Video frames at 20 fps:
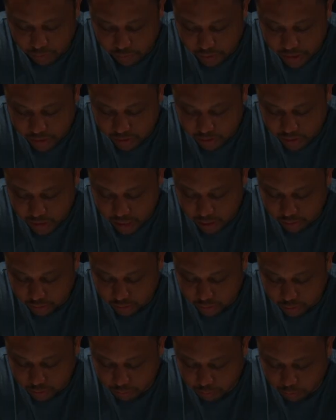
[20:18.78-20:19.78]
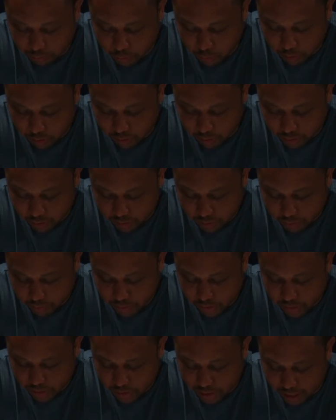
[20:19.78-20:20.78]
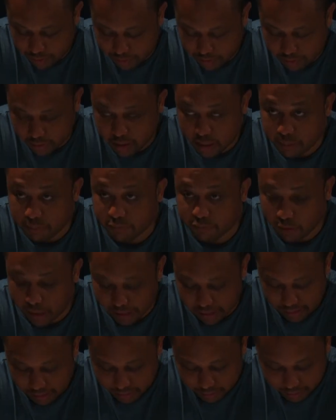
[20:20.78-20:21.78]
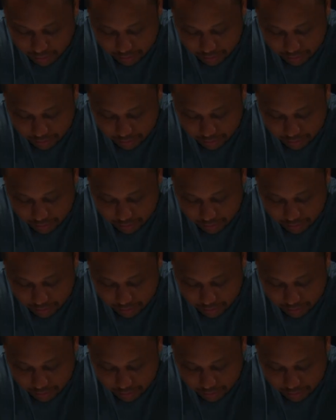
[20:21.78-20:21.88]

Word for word: faced challenges before. We just have to keep fighting.